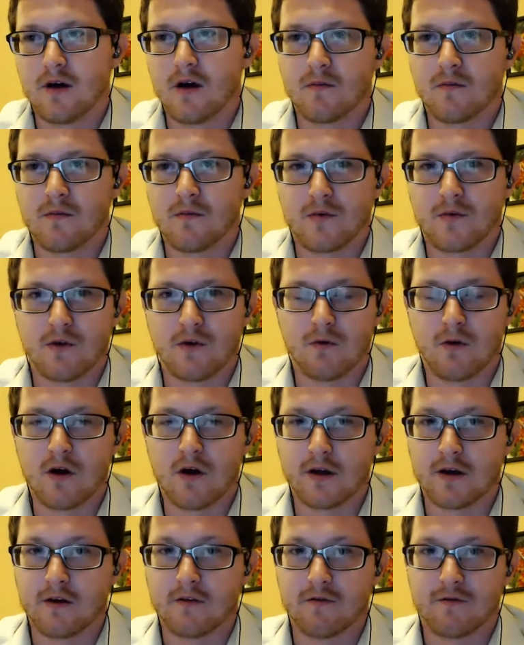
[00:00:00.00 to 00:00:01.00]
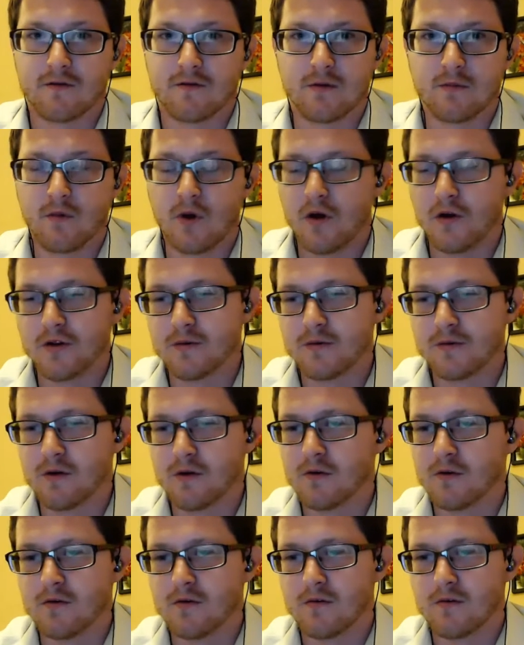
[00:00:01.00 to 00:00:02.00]
You log in from
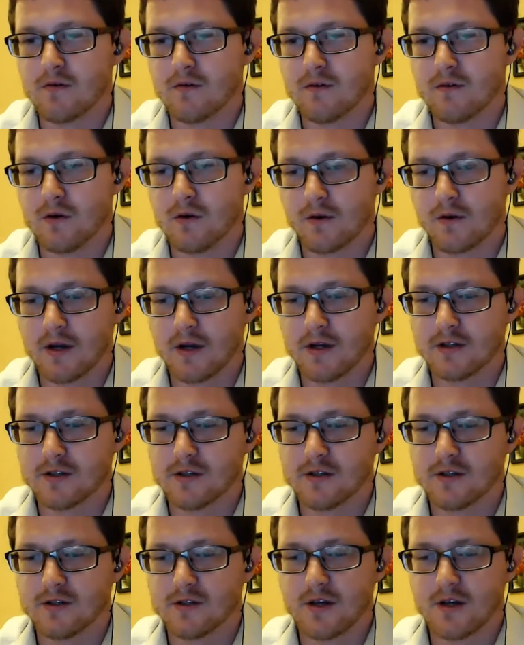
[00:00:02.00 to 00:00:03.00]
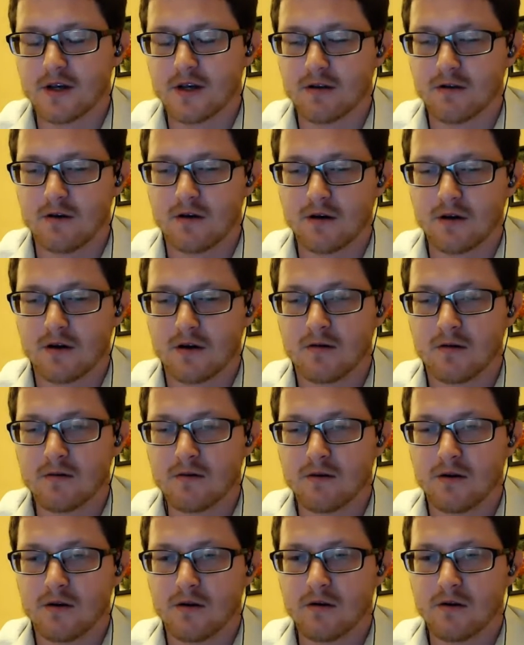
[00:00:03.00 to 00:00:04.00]
multiple locations. I can log in,
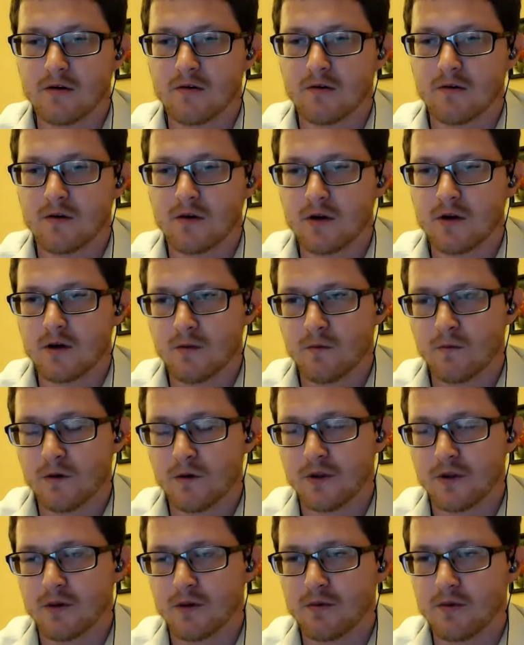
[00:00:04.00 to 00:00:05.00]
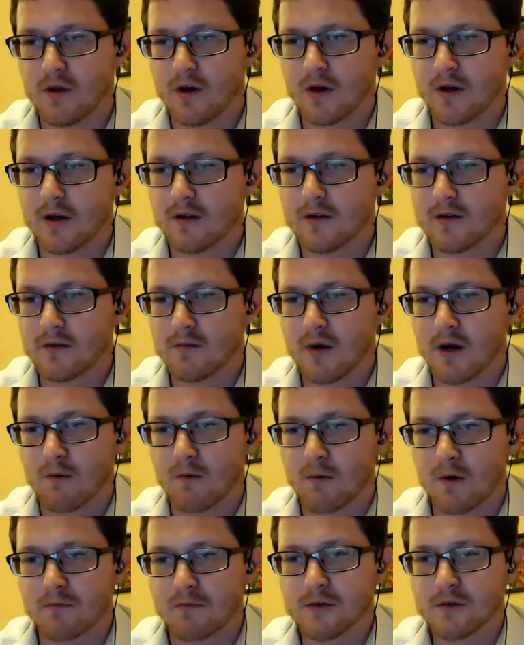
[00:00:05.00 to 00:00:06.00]
with a plugin to my
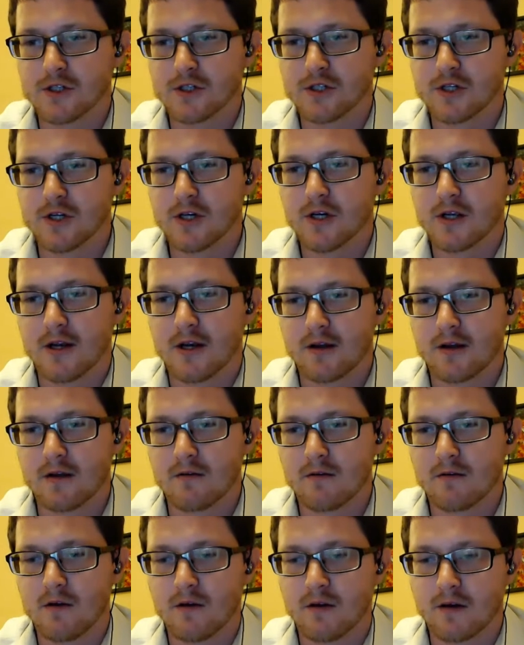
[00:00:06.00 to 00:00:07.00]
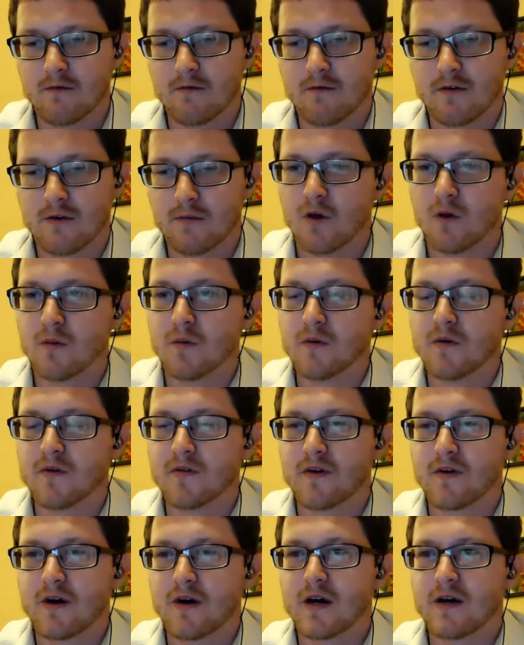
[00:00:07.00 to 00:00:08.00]
work machine. I can log in from home
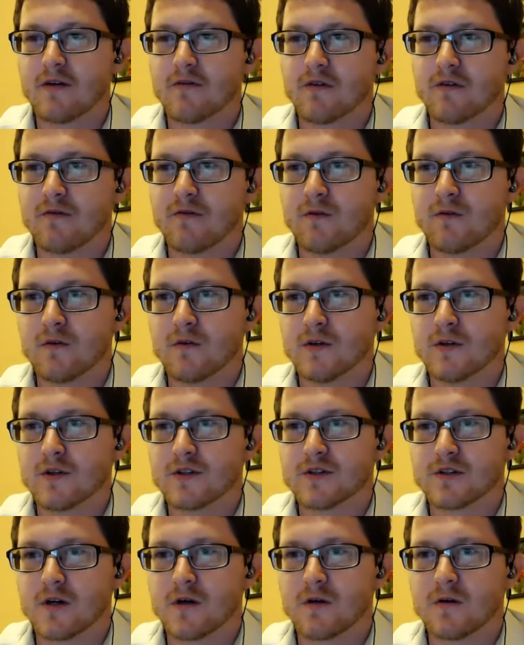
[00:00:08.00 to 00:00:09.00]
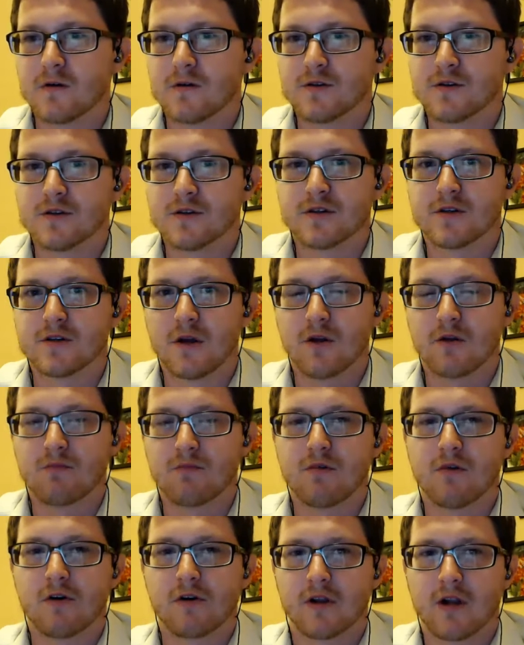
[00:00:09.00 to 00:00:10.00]
if I have the full install or just another
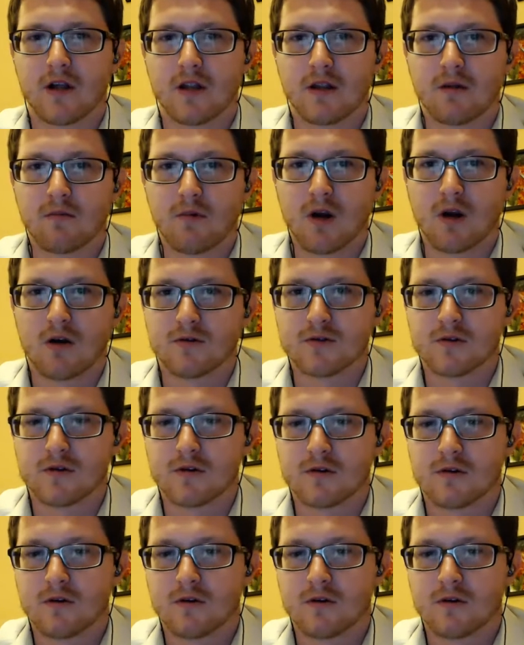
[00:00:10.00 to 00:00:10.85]
plugin on the browser.